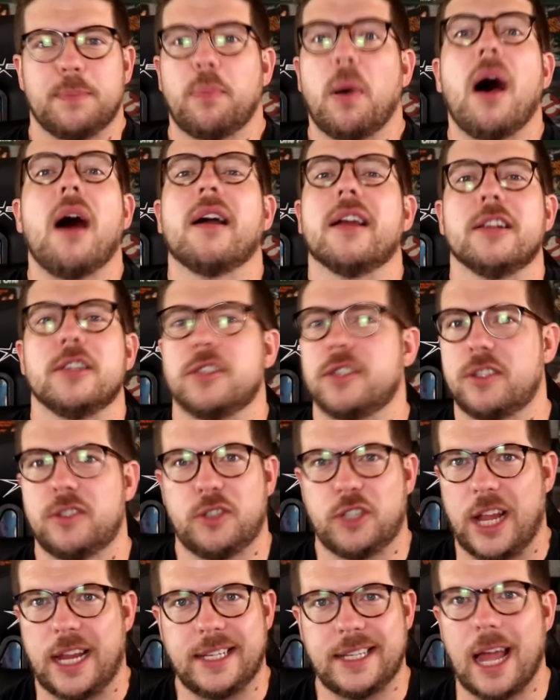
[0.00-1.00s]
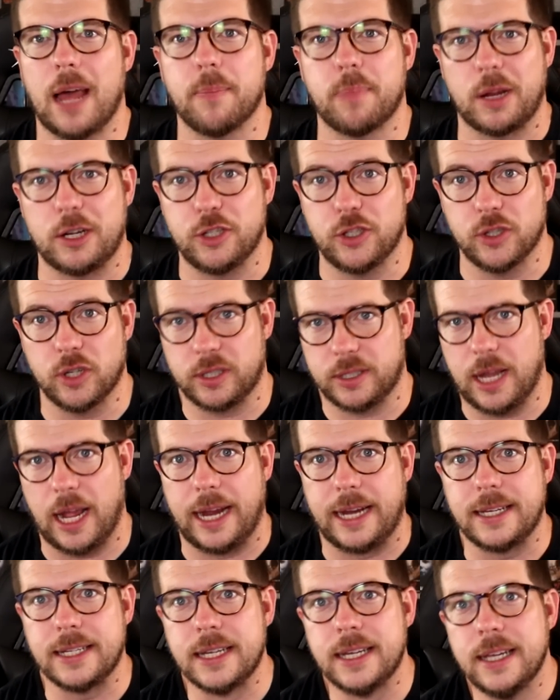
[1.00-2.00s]
pockets shaked out by Suge
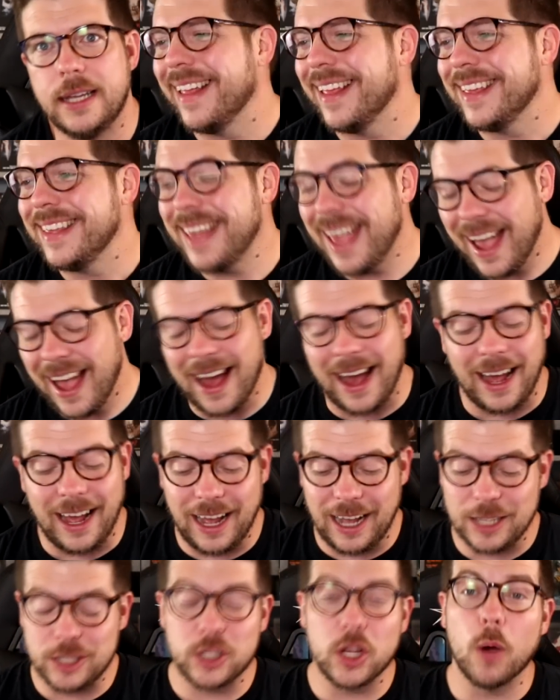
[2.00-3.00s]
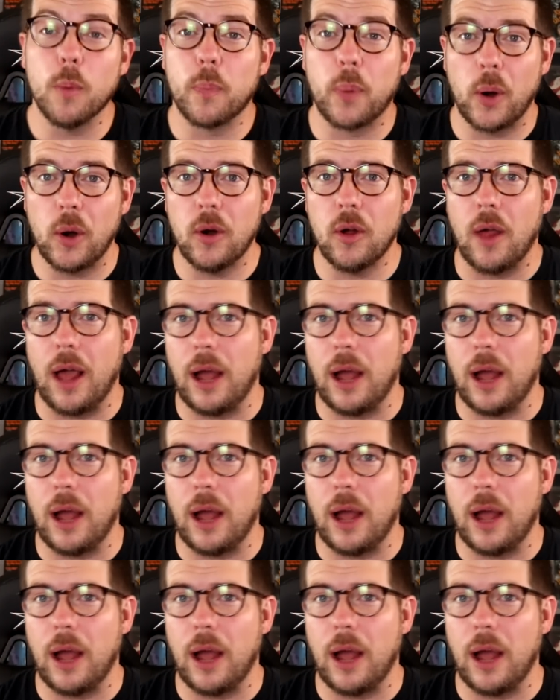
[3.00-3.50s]
Knight. Yeah, so Pearl,